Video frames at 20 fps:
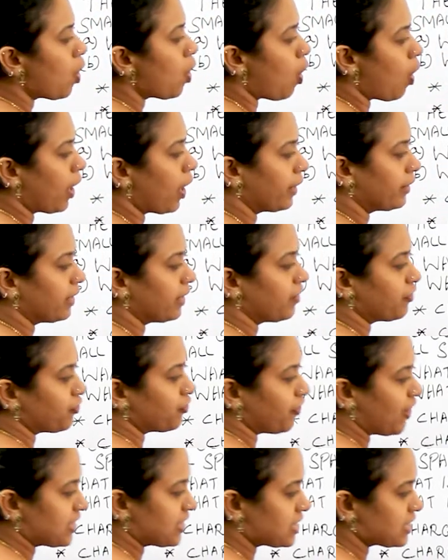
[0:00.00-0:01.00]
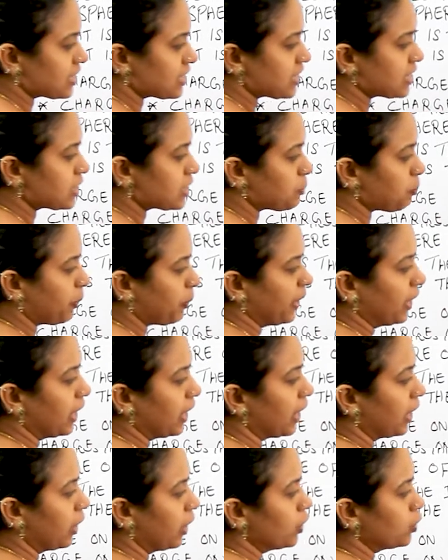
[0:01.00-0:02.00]
on the first
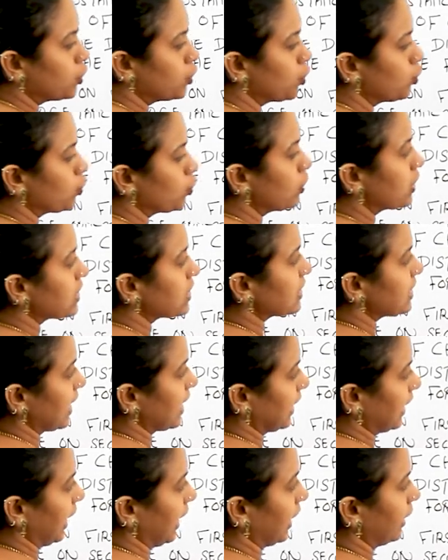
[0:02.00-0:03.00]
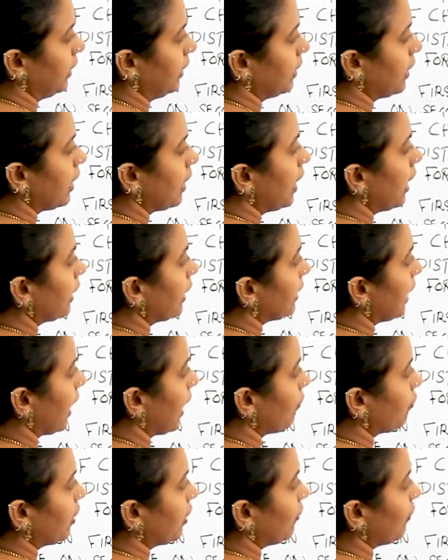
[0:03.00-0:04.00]
sphere due to the second, they
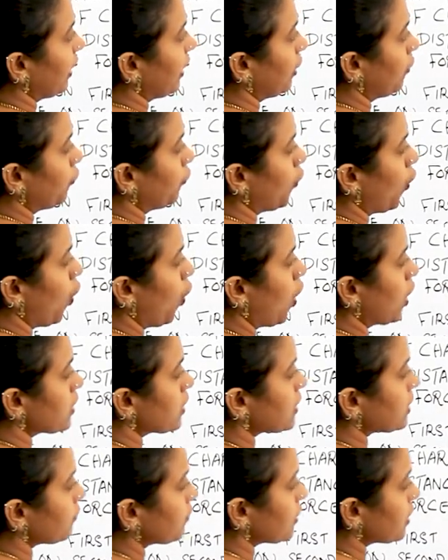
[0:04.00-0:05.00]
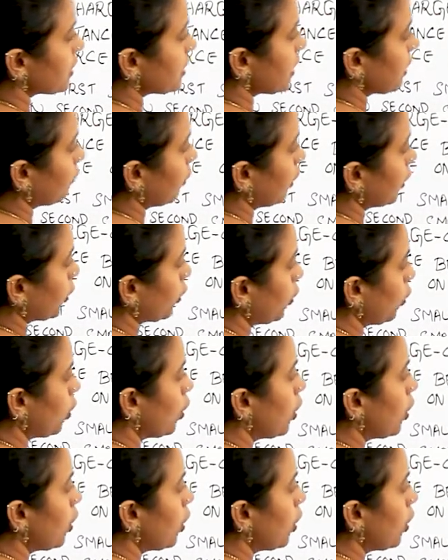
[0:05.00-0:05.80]
have given the force which is equal to